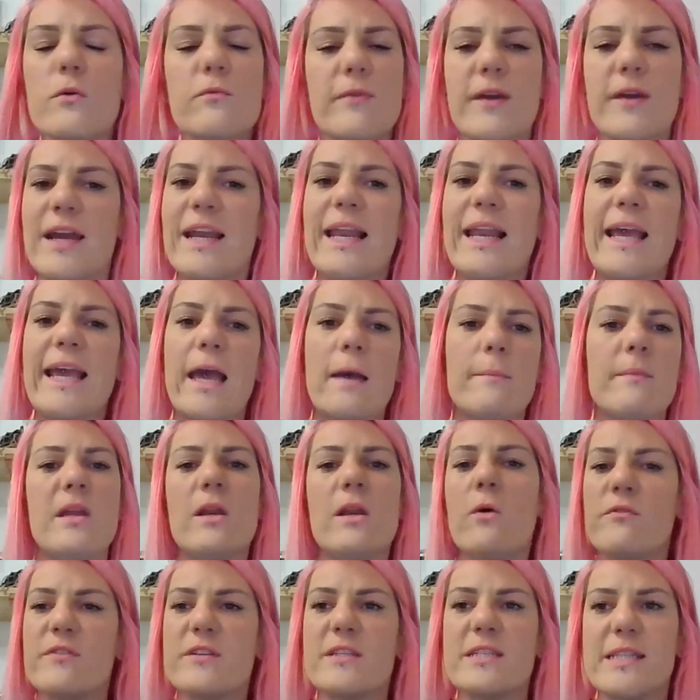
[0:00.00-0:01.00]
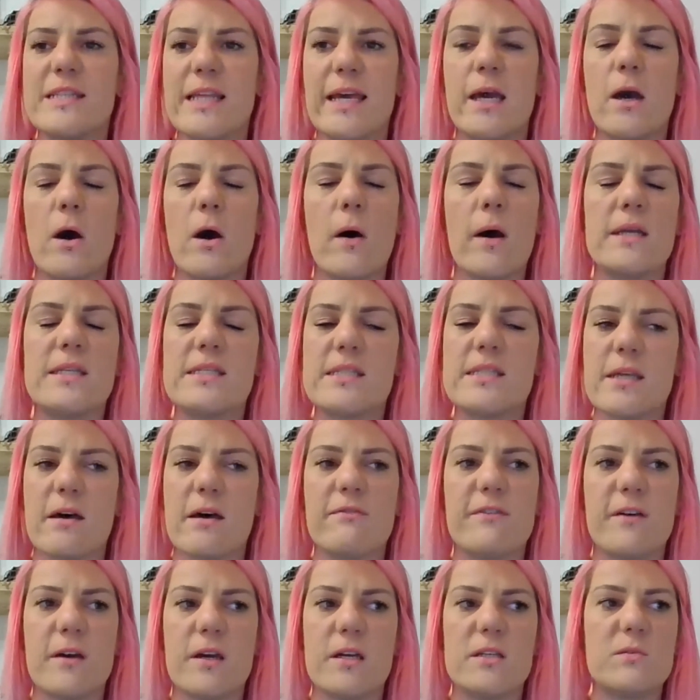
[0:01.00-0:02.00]
not really. I mean, obviously I'd
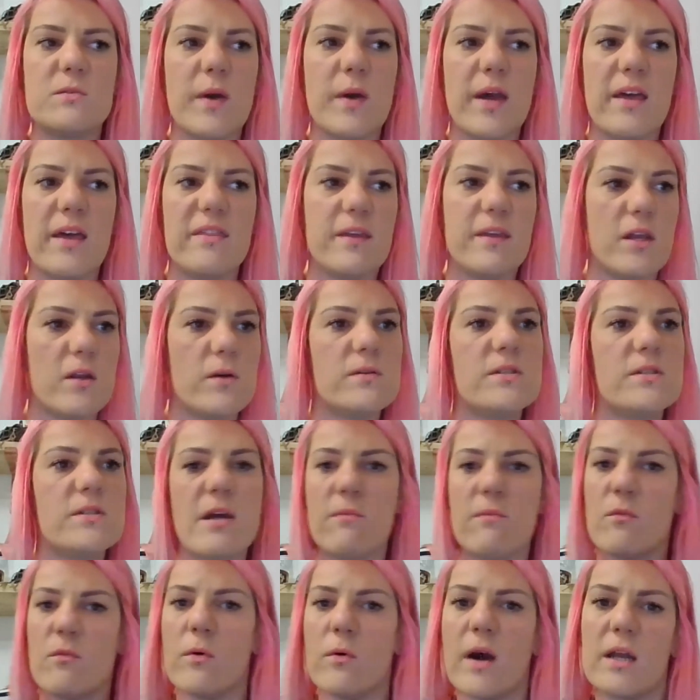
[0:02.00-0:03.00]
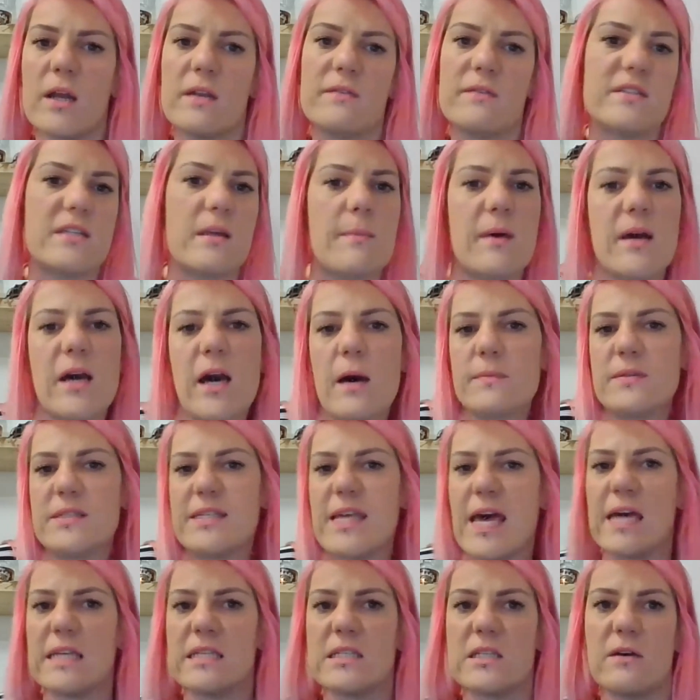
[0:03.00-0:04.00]
suffered with, you know, general kind of stomach
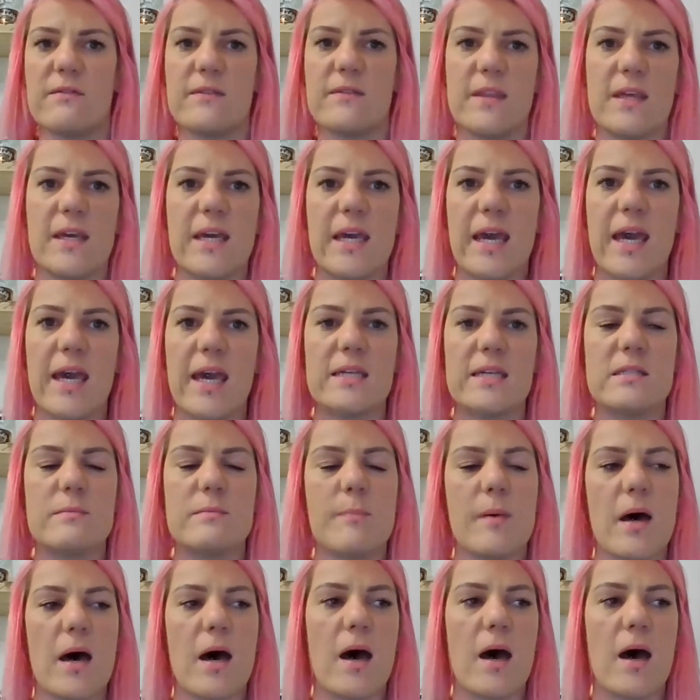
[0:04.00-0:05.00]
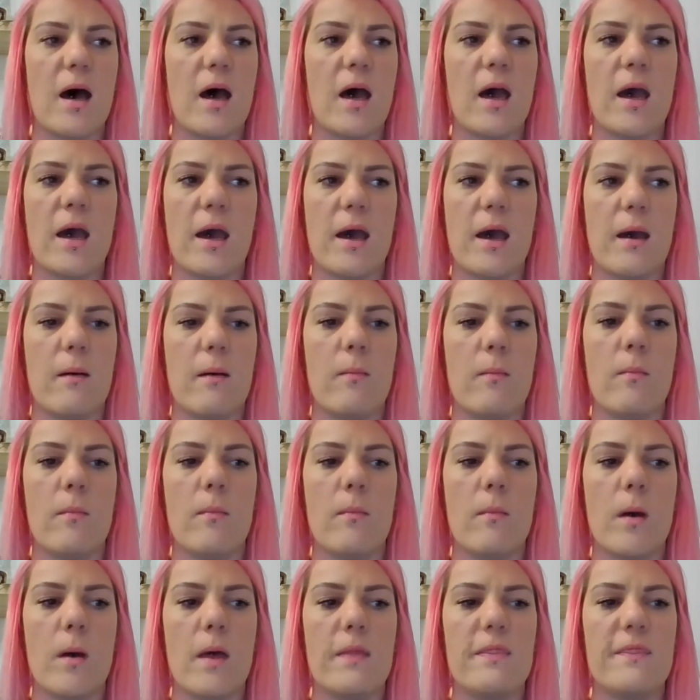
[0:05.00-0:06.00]
upsets over the years, but
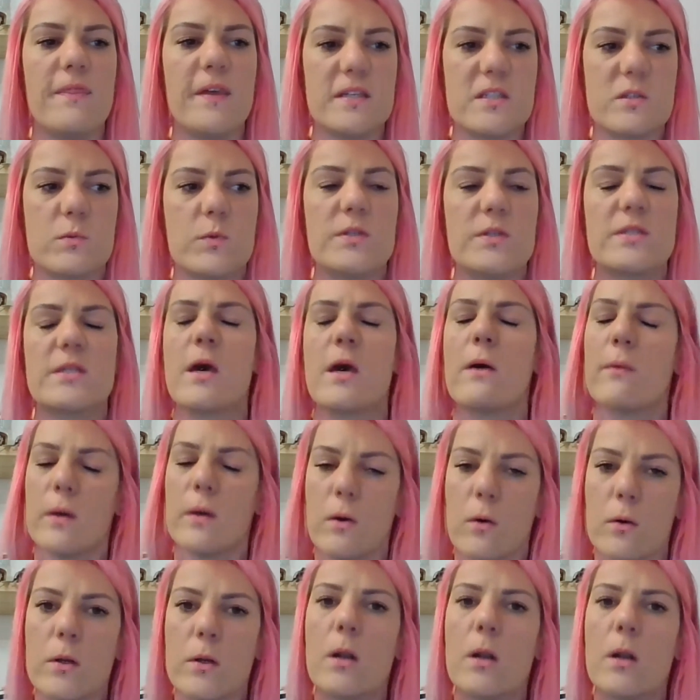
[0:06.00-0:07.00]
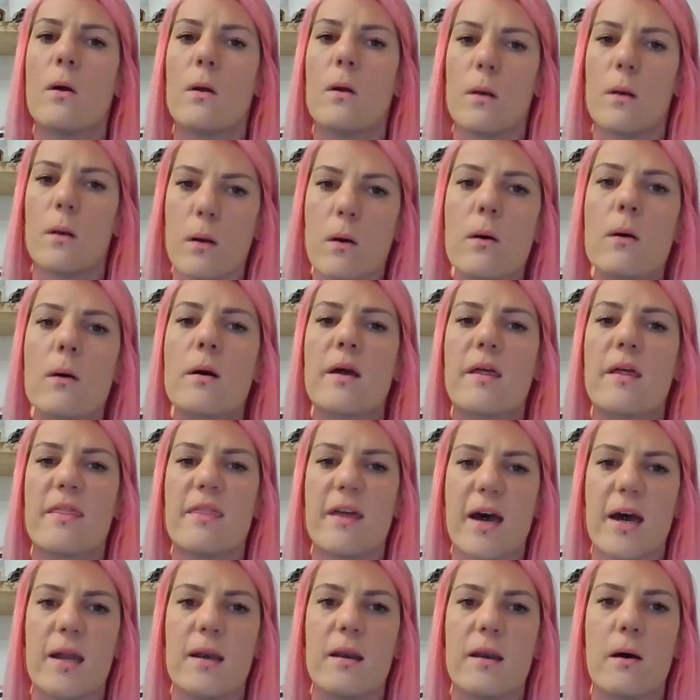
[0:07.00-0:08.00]
this was going on a lot longer
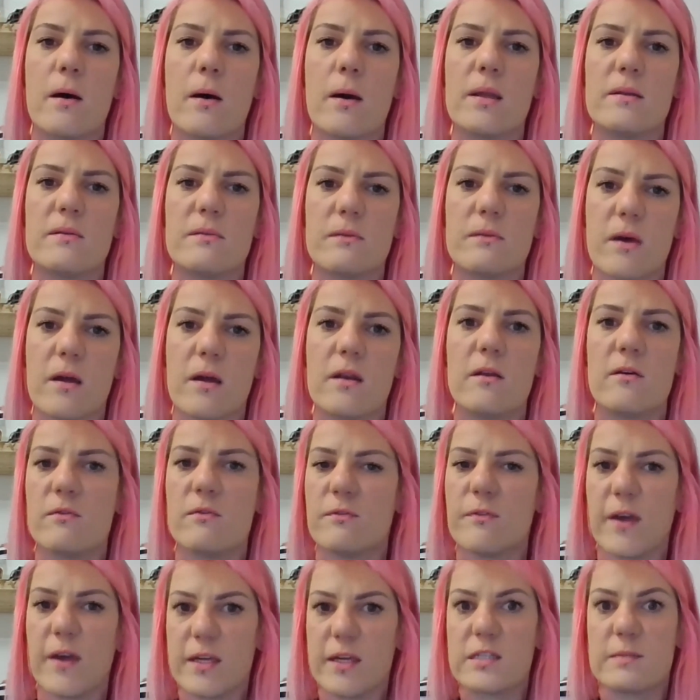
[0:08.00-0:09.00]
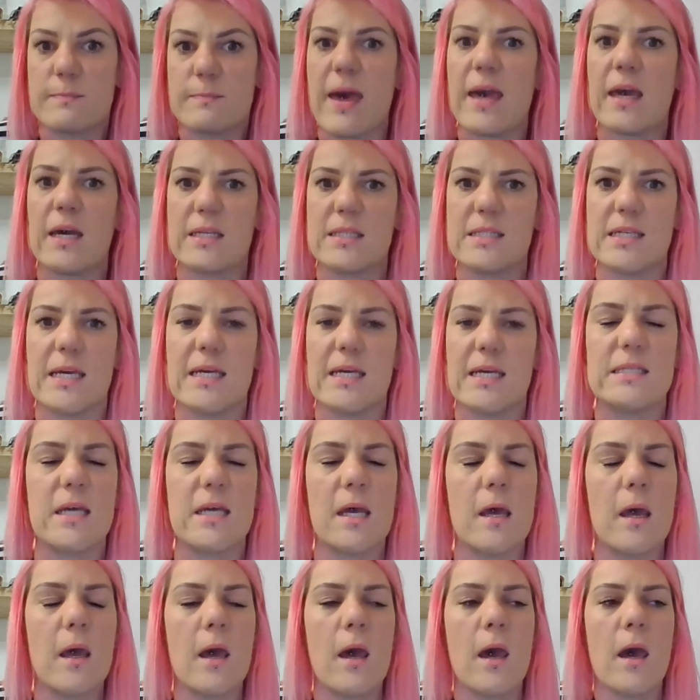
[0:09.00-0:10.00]
than I'd kind of expected.
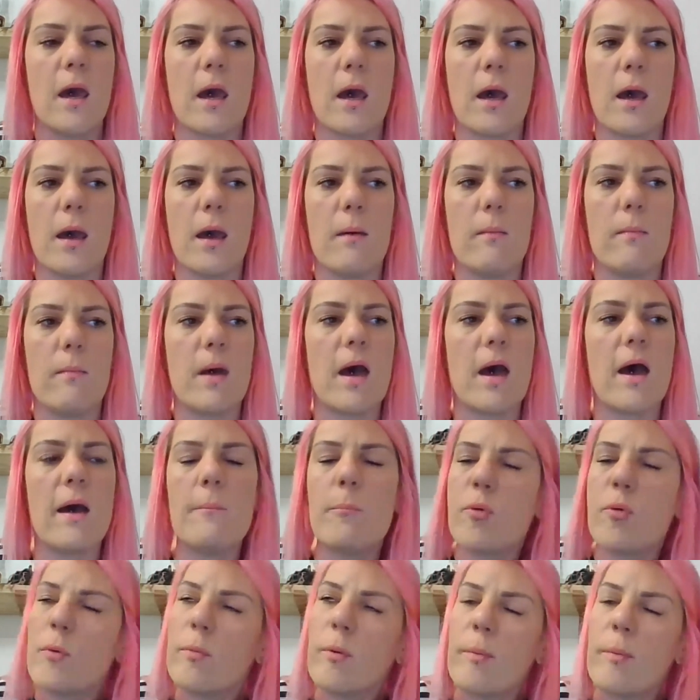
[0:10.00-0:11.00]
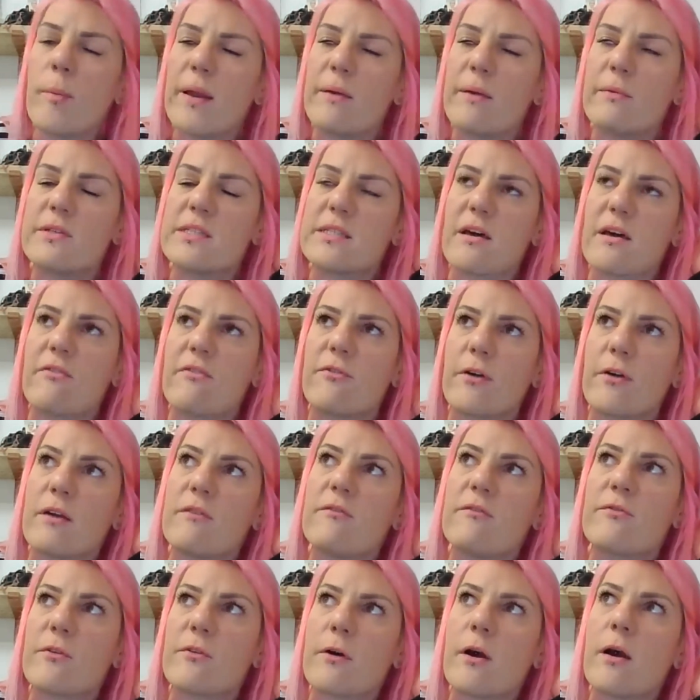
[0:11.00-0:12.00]
I probably was
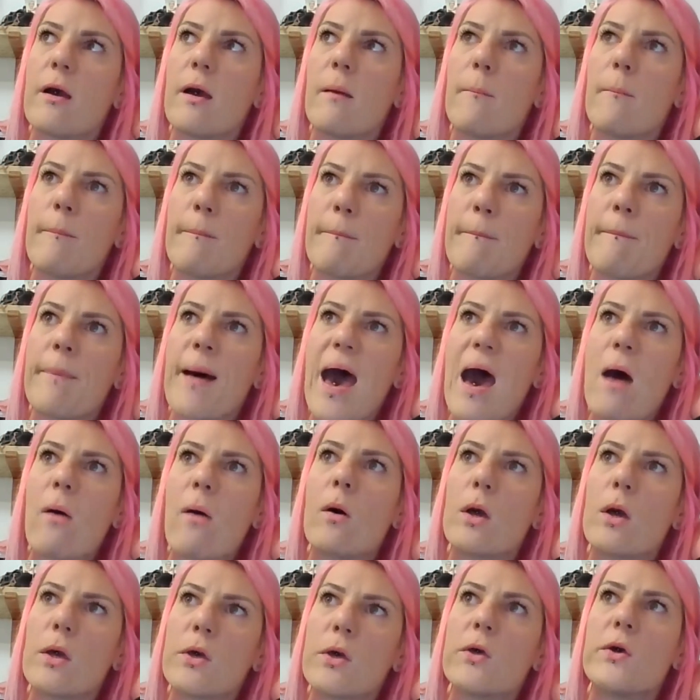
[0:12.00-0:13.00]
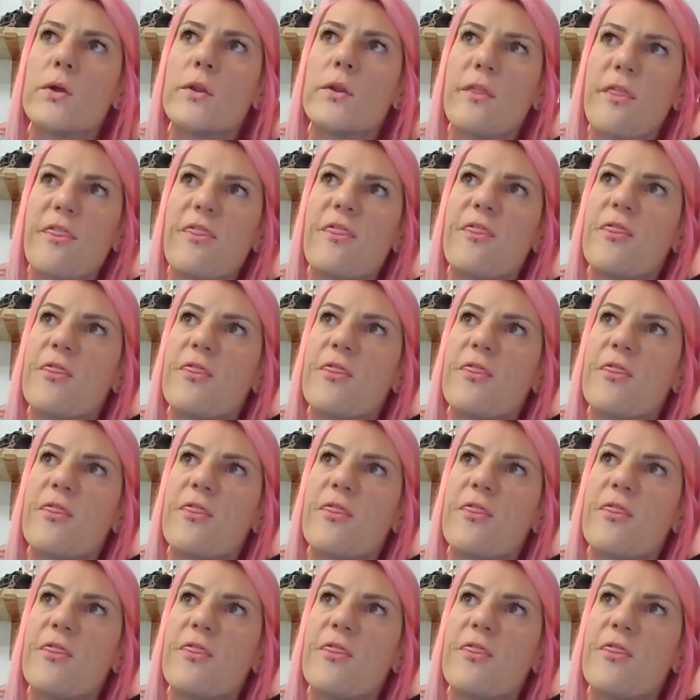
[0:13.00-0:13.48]
suffering for about a good